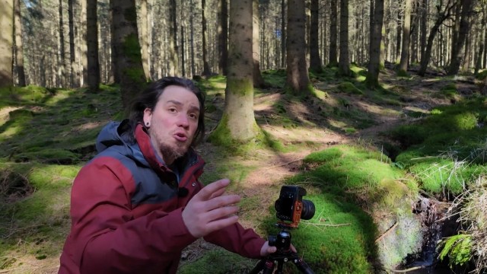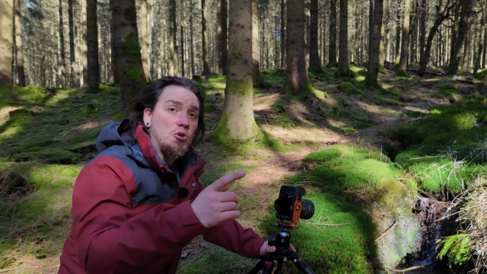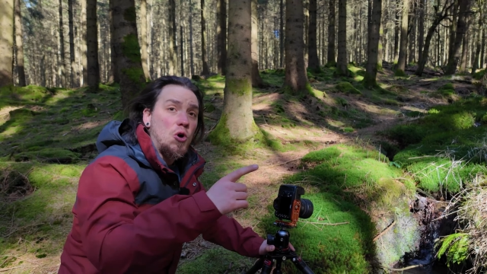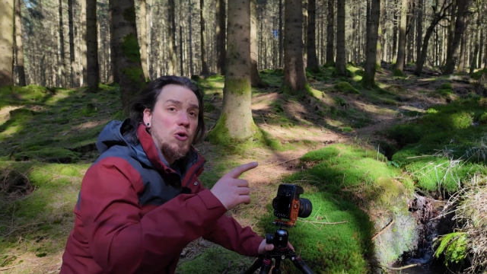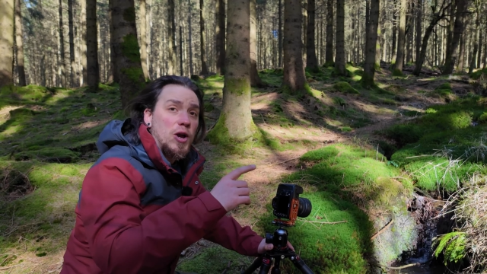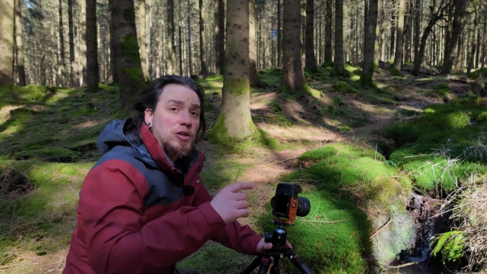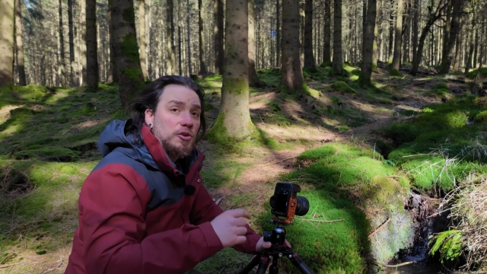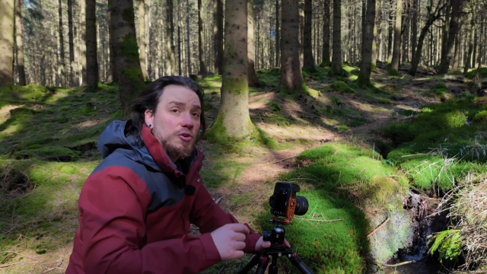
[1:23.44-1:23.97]

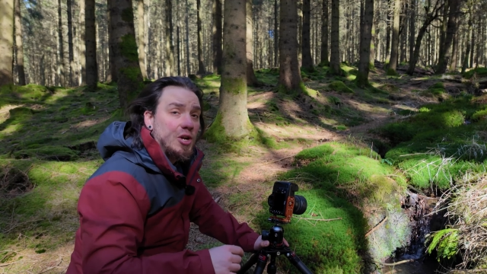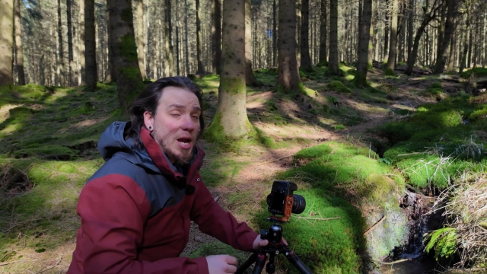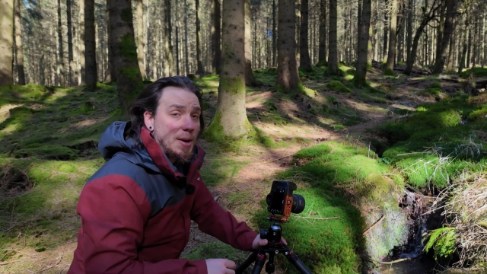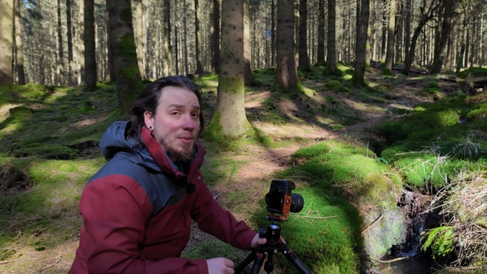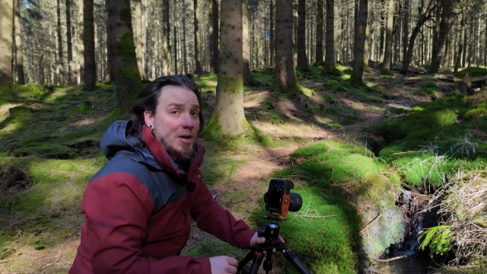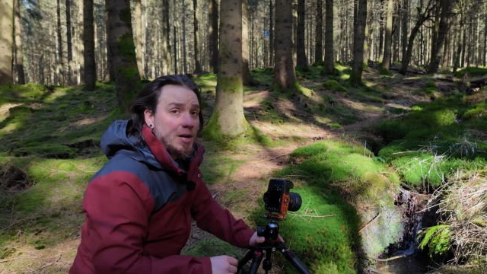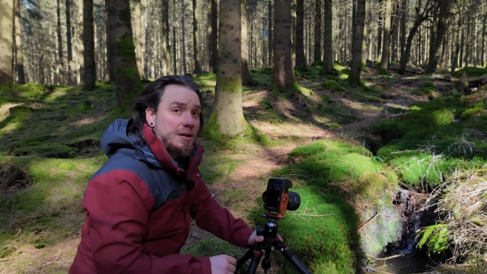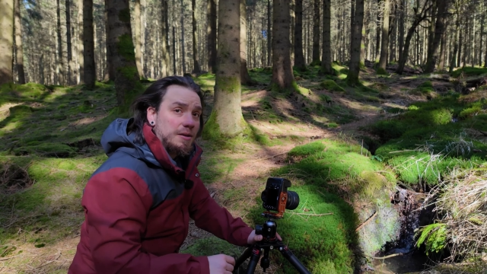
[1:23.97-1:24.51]
Go get your
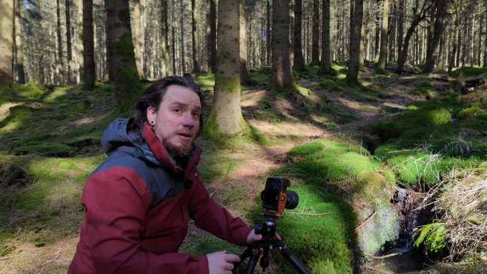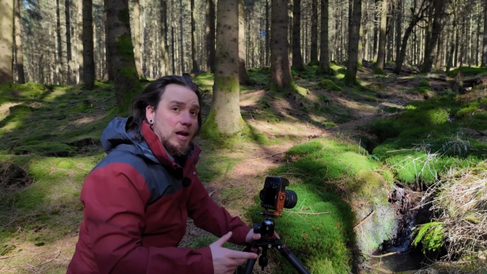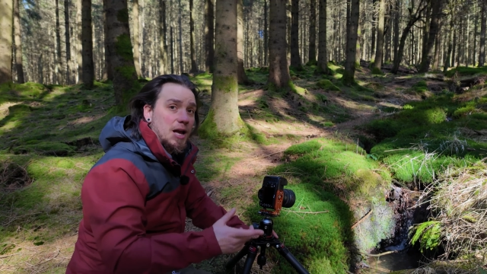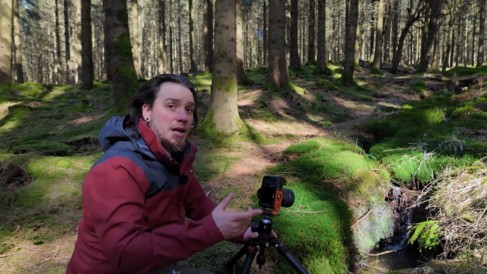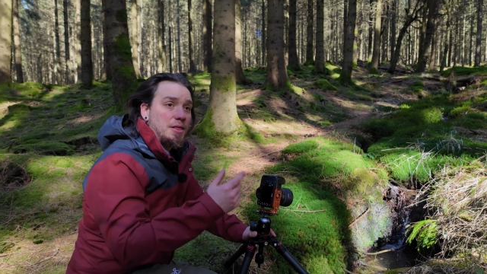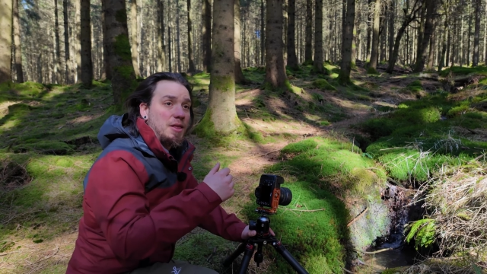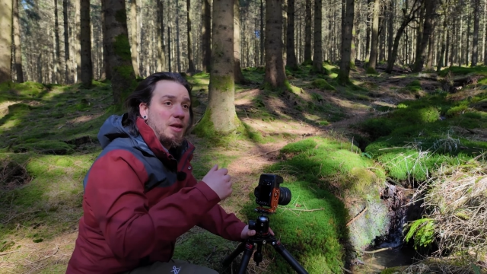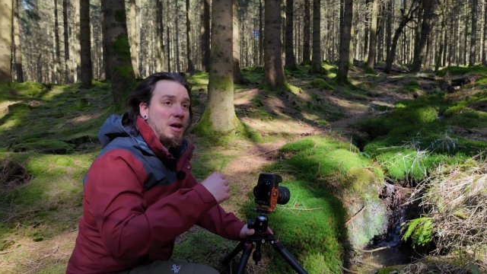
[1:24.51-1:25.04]
camera
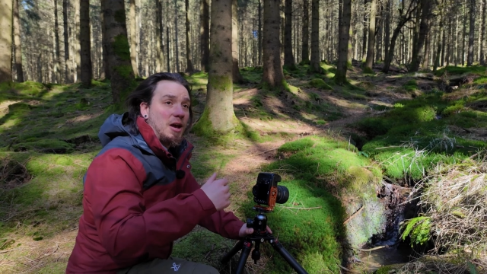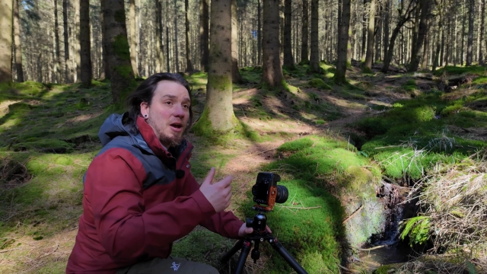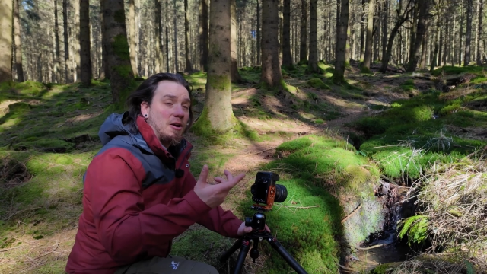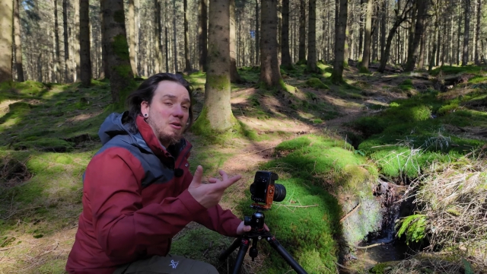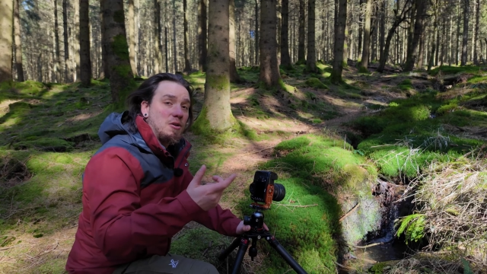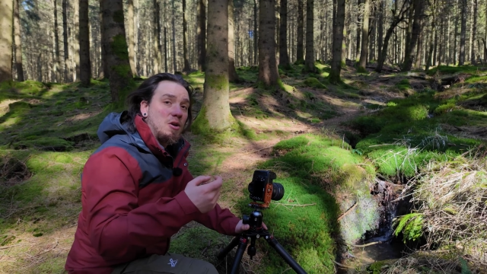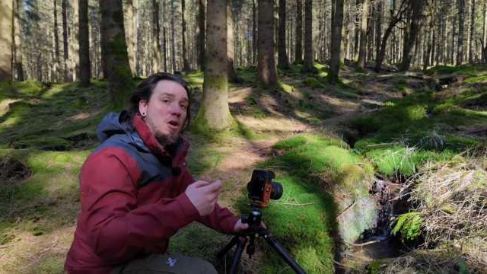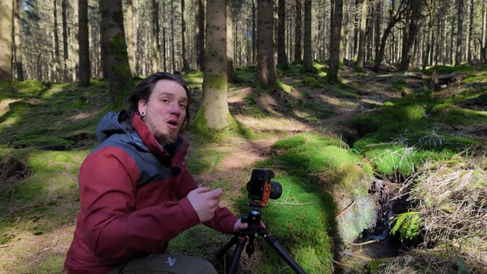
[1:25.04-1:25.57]
and
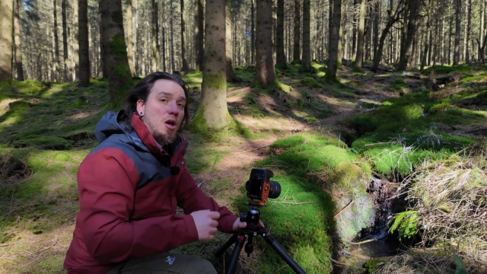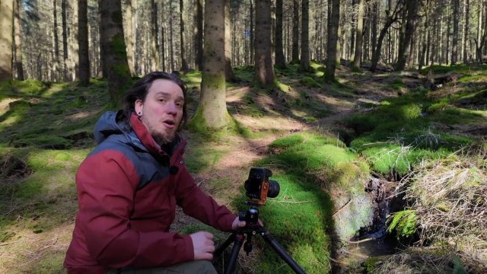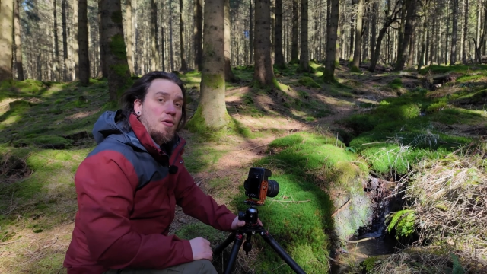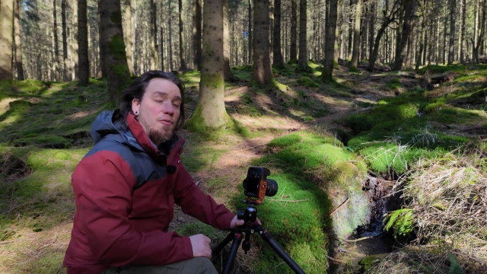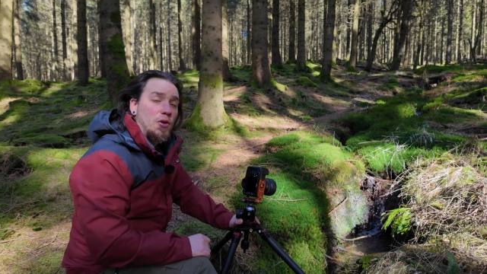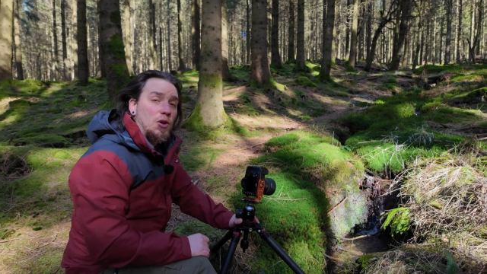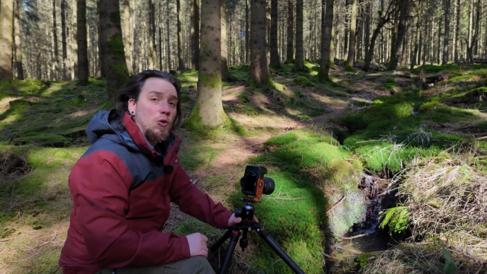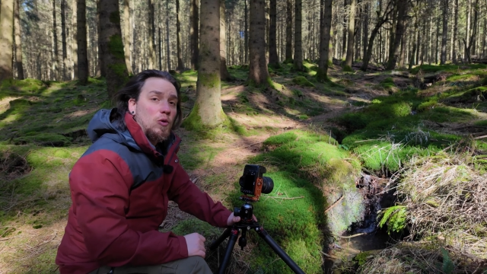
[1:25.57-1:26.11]

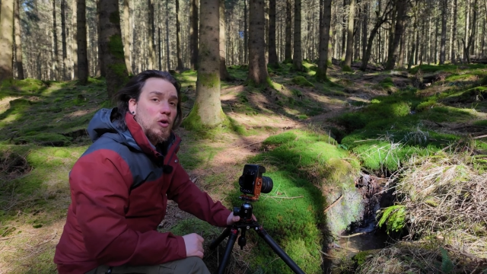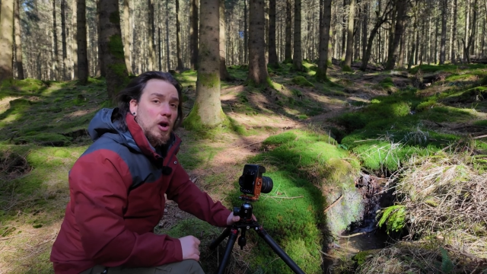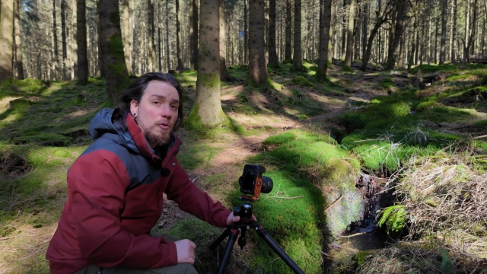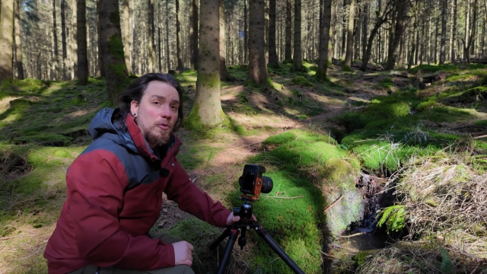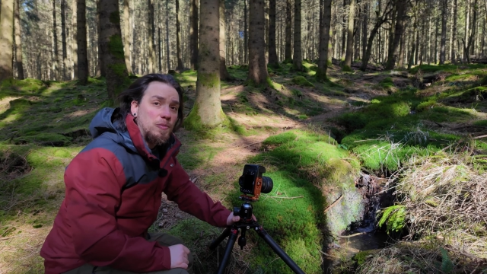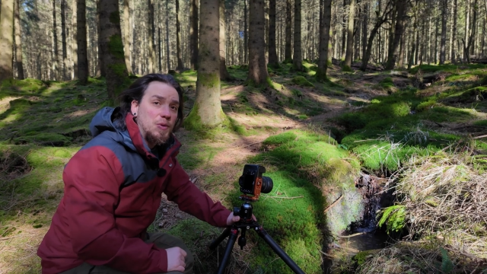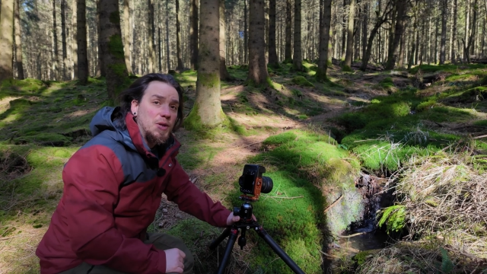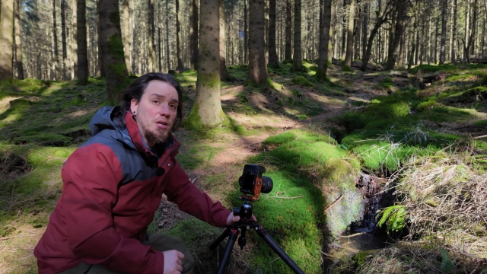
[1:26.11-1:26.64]
follow
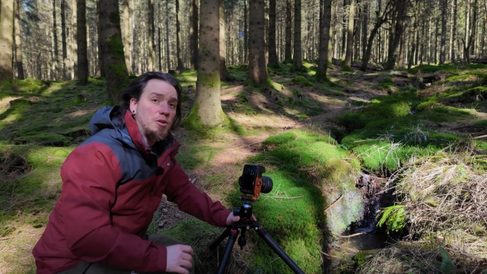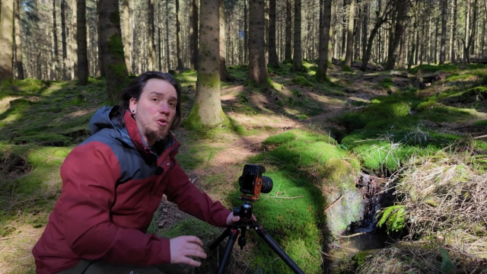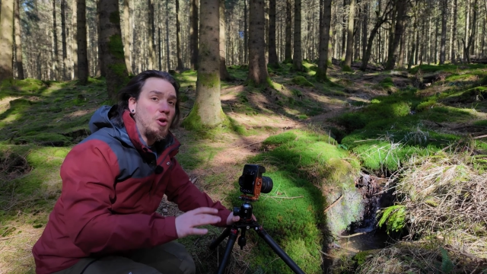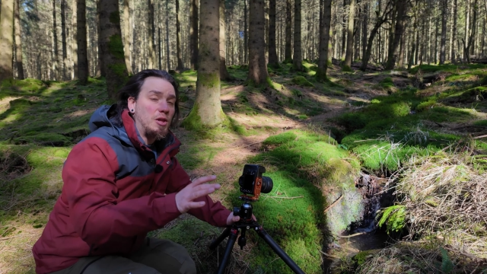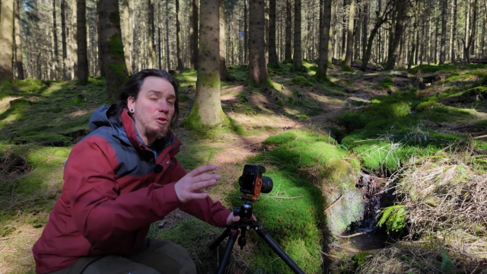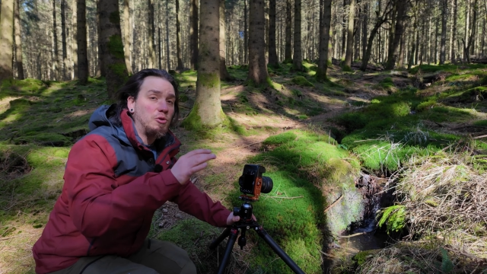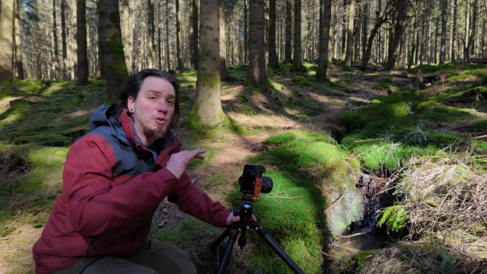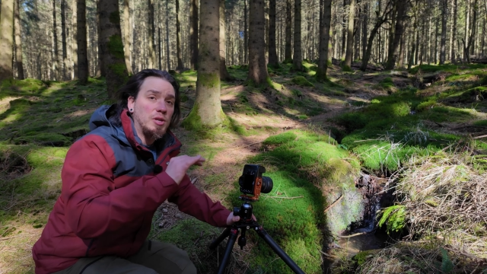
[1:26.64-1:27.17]
along with me. You
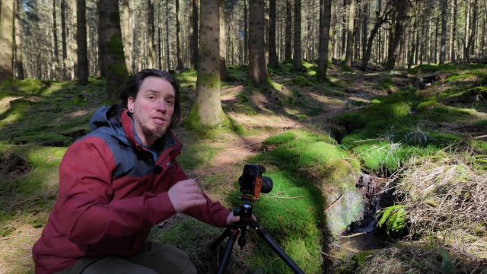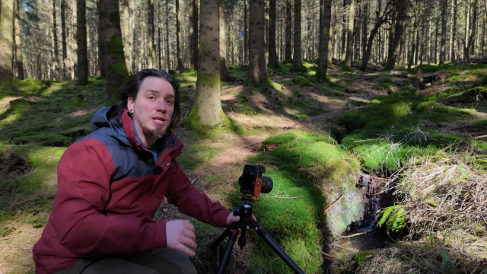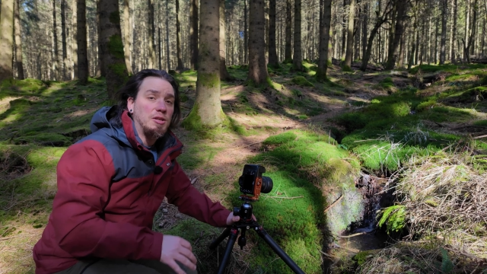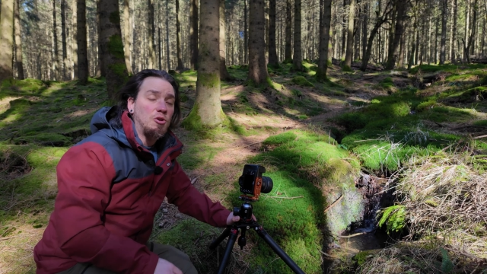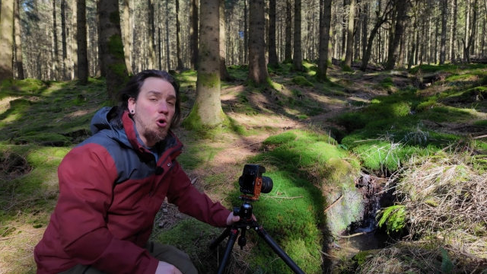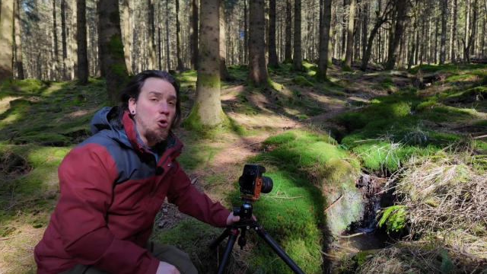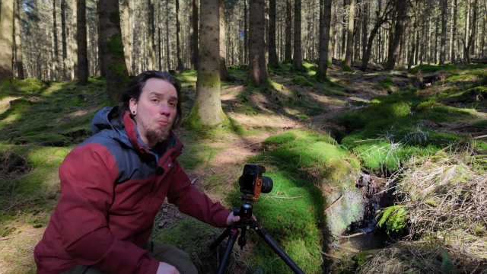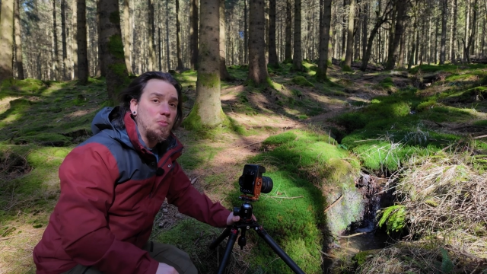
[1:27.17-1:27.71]
can do this
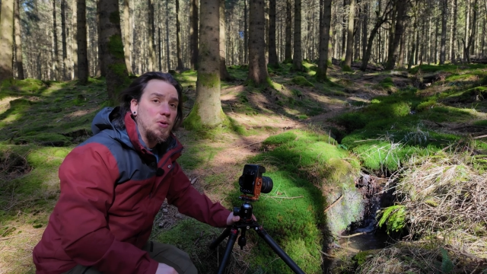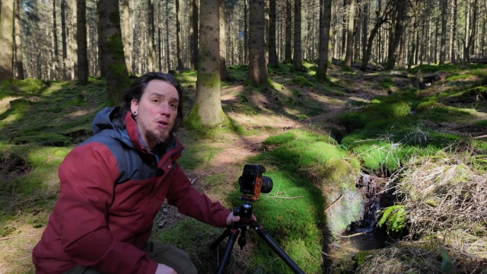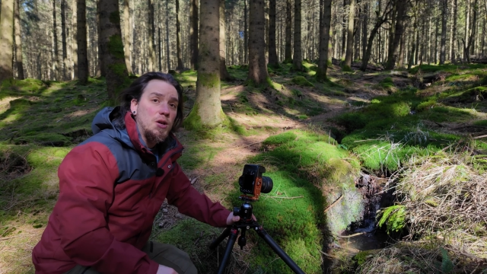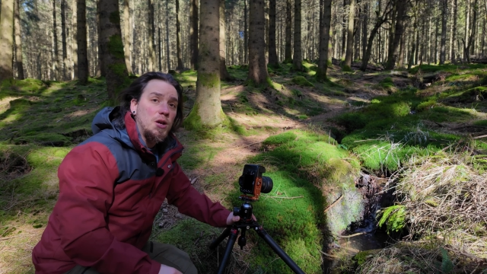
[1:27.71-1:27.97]
at home.